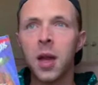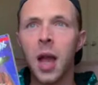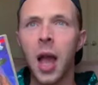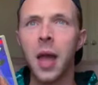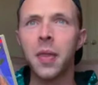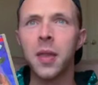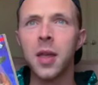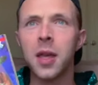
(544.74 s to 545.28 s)

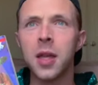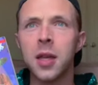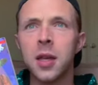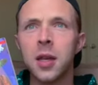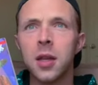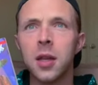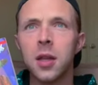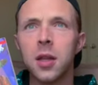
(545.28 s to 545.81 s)
and
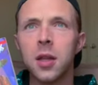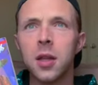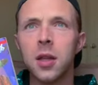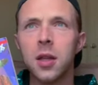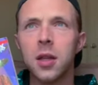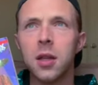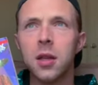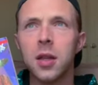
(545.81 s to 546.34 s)
then
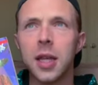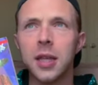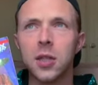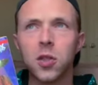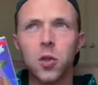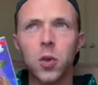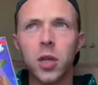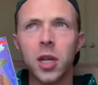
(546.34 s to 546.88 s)
like the
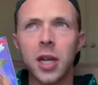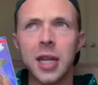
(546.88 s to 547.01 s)
school year